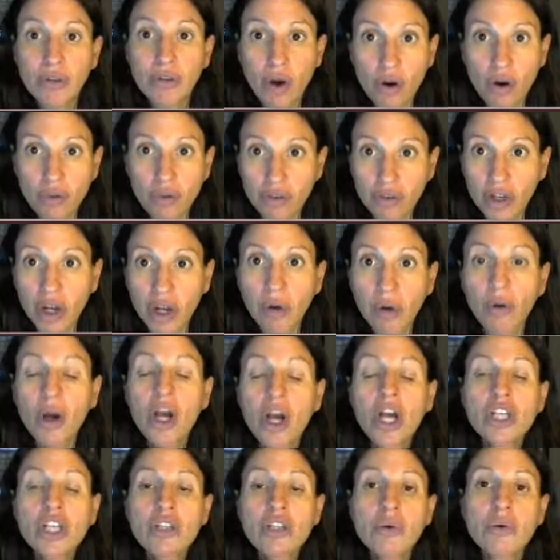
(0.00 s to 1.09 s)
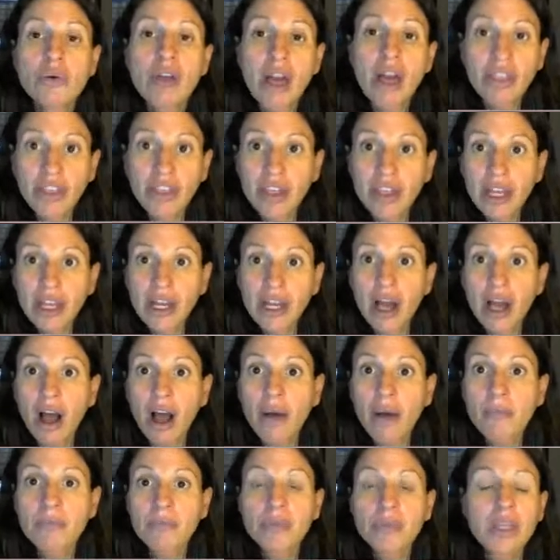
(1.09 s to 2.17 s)
overview. So nothing,
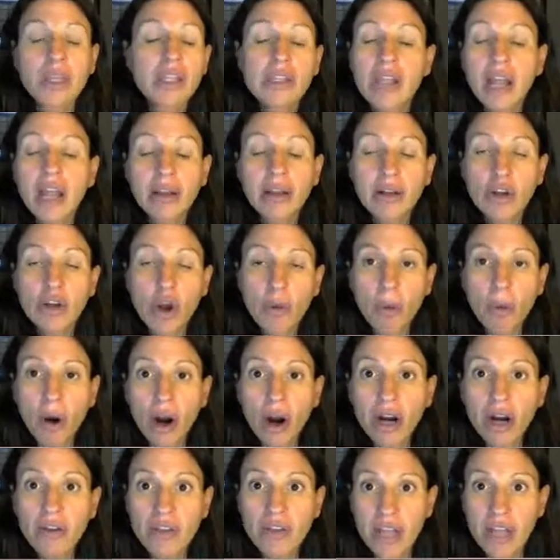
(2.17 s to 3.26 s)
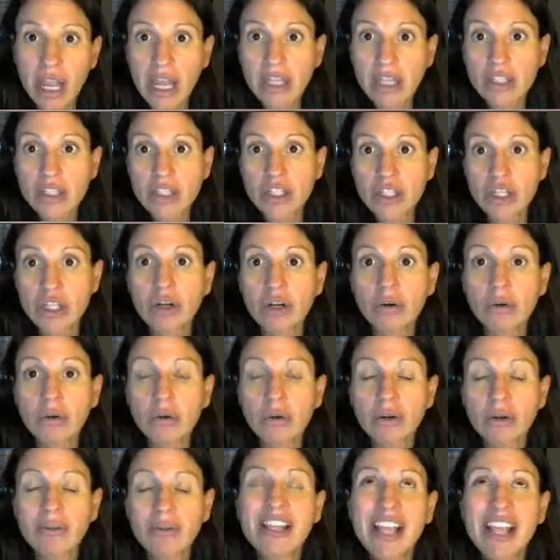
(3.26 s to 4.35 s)
no part of the
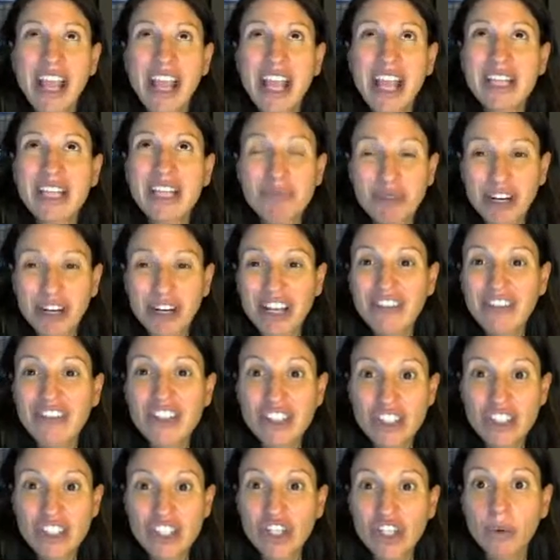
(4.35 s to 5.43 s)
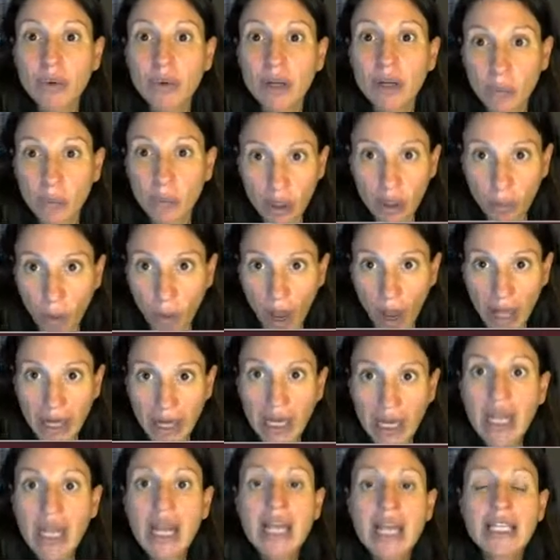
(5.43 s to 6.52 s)
case brief is due in week 1.
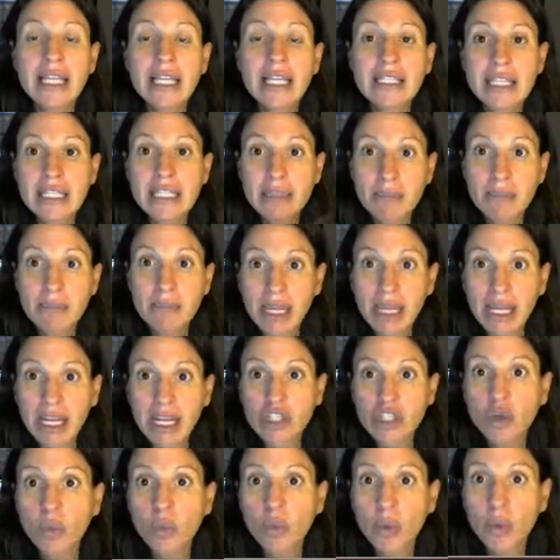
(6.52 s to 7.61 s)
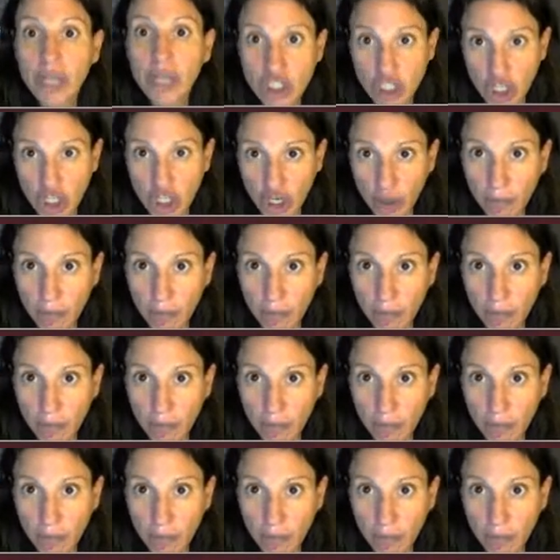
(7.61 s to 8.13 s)
That doesn't begin until week 2.